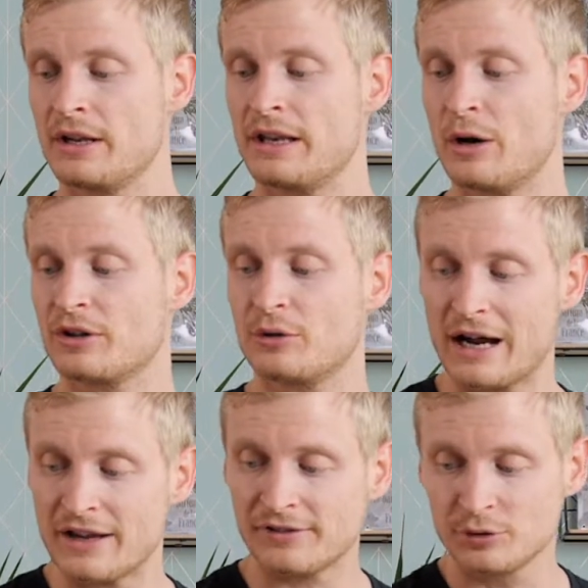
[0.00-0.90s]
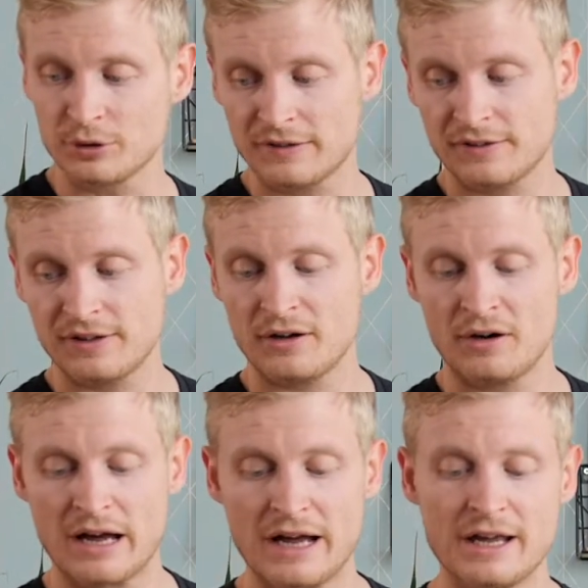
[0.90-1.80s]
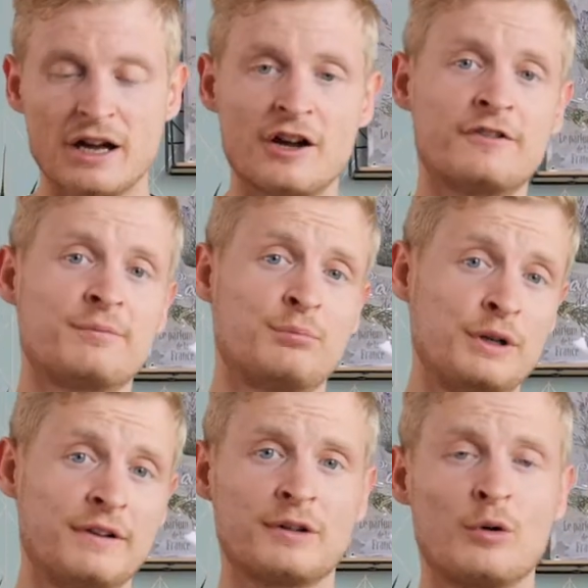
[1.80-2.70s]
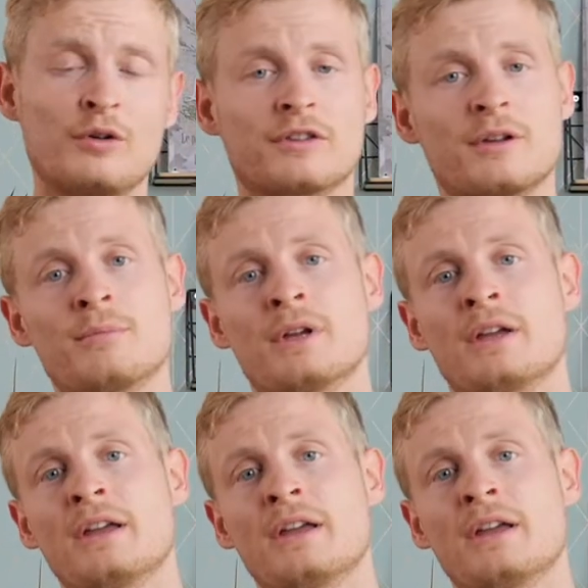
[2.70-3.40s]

Now the rice noodles here, I have pre-soaked them